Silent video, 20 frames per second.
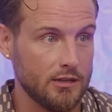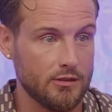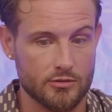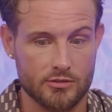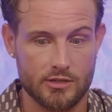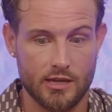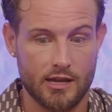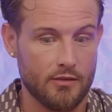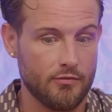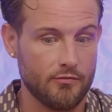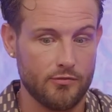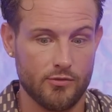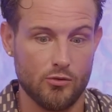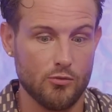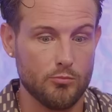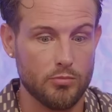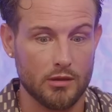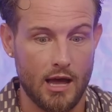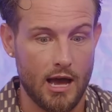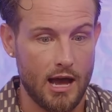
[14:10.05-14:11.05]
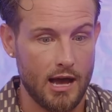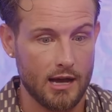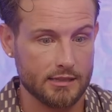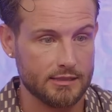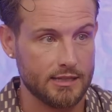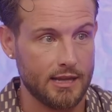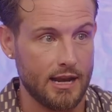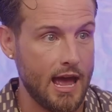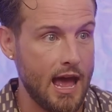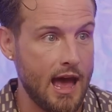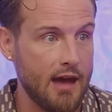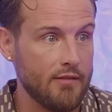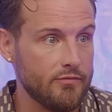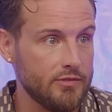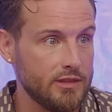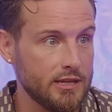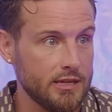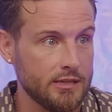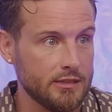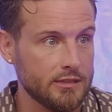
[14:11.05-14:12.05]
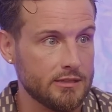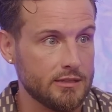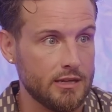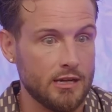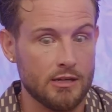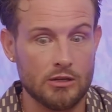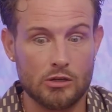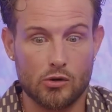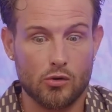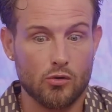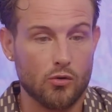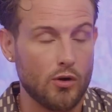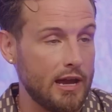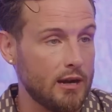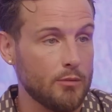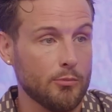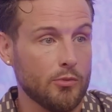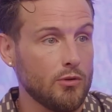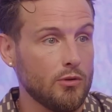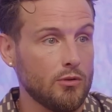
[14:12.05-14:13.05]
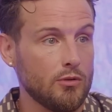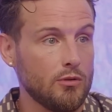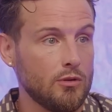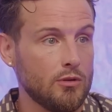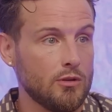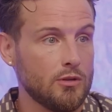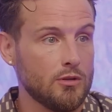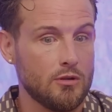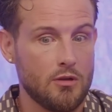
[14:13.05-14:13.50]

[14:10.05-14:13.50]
There's like a few blocks that have these incredible